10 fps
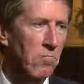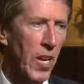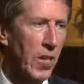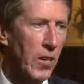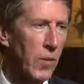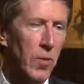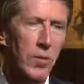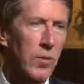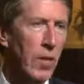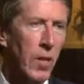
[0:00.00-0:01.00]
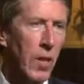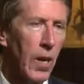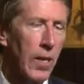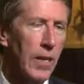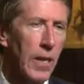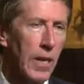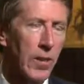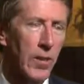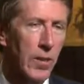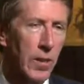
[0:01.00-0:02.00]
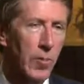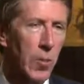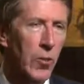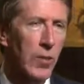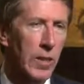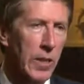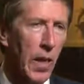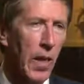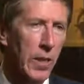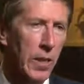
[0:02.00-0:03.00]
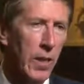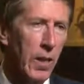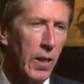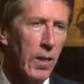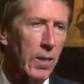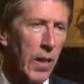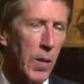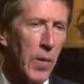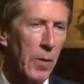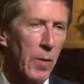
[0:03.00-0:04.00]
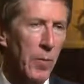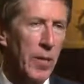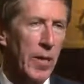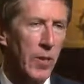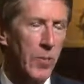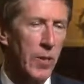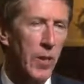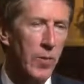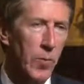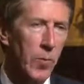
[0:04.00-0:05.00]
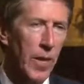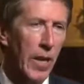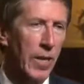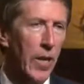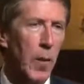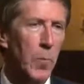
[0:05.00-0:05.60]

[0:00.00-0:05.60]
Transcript: Not a good one. I think he has to live mostly in hiding. He's got to be able to protect himself from that